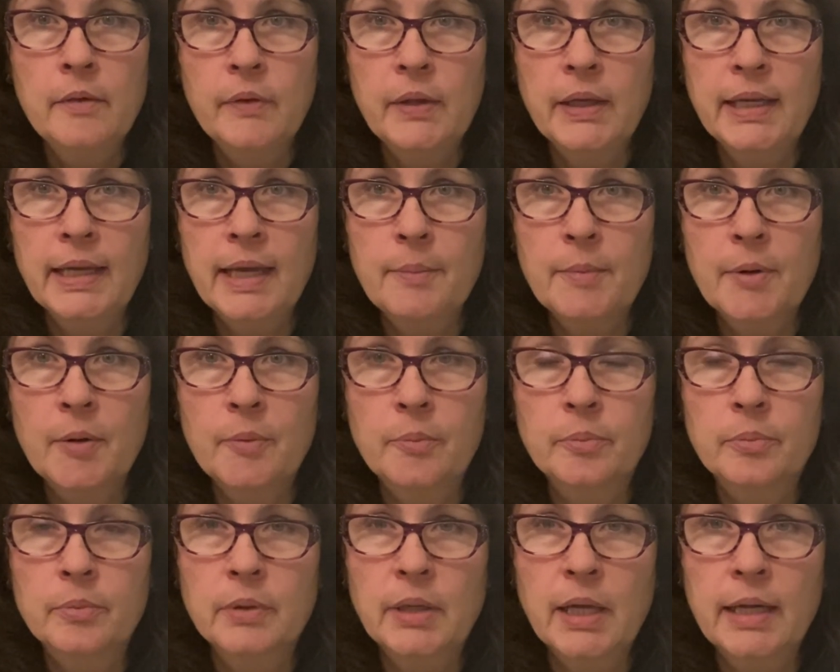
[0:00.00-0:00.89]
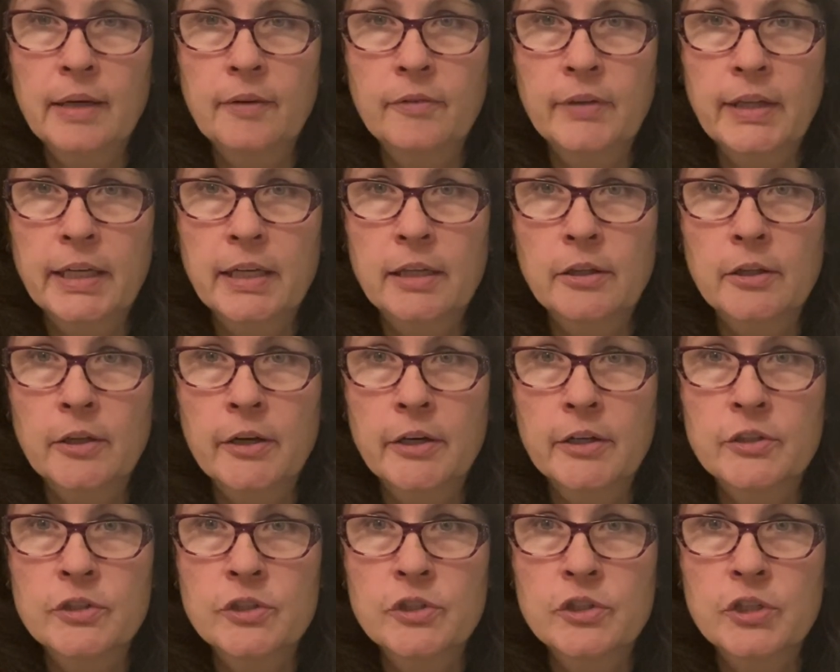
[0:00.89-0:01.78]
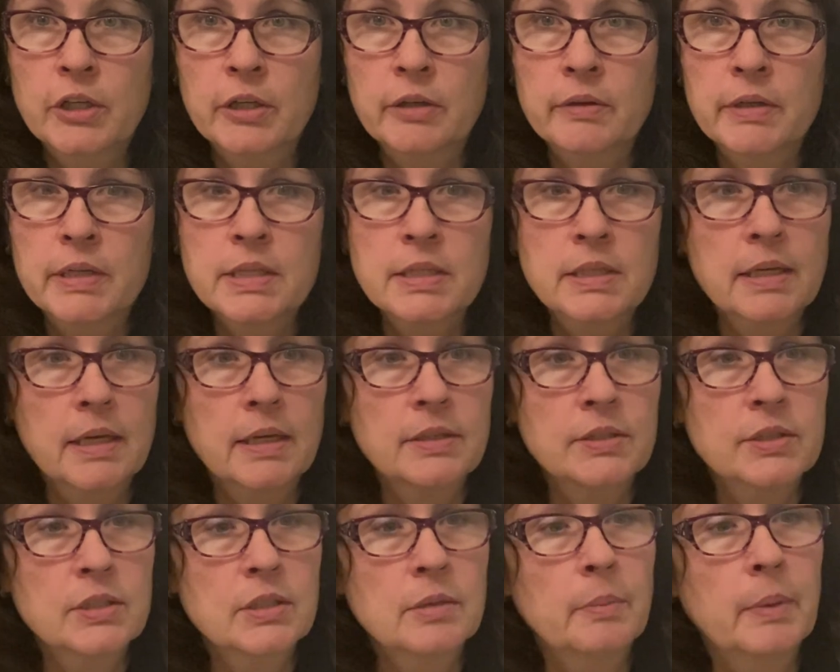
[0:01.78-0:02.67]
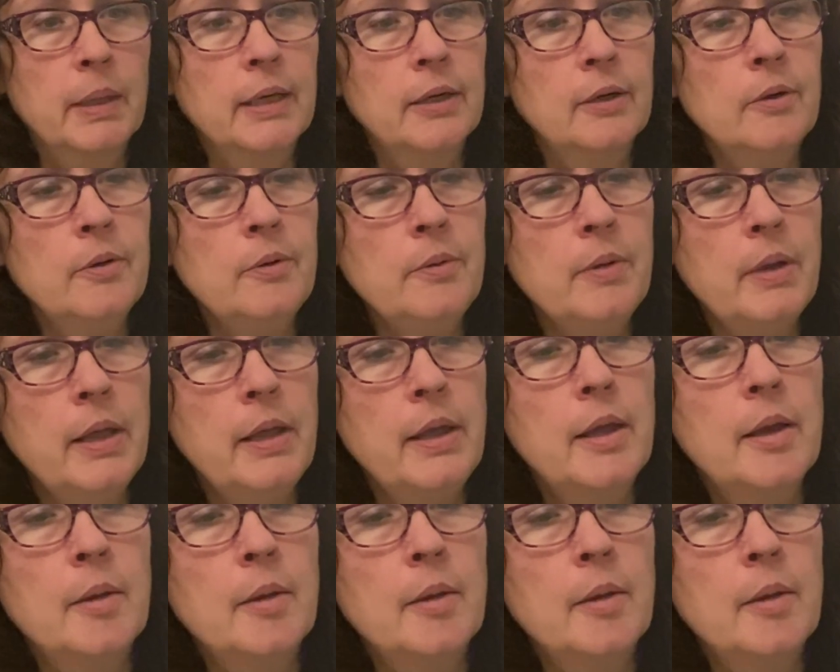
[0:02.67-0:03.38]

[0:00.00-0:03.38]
They came out kind of like a large cherry-sized tomato,